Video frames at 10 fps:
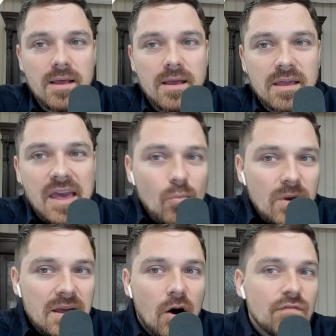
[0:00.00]
can
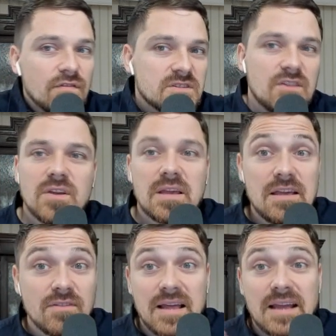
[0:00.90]
we offer something
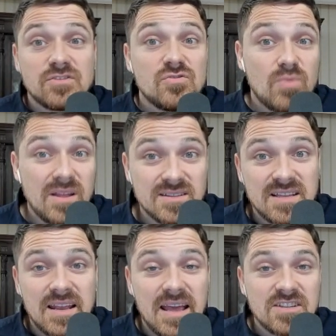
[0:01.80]
even like to real
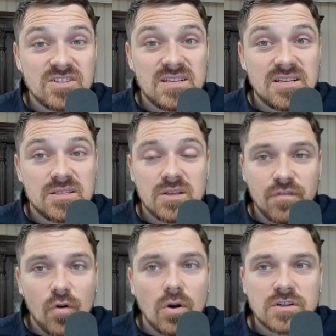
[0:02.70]
estate agencies?
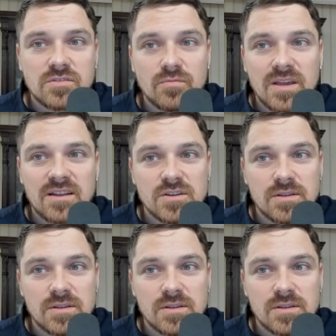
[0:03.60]
Of course, we can do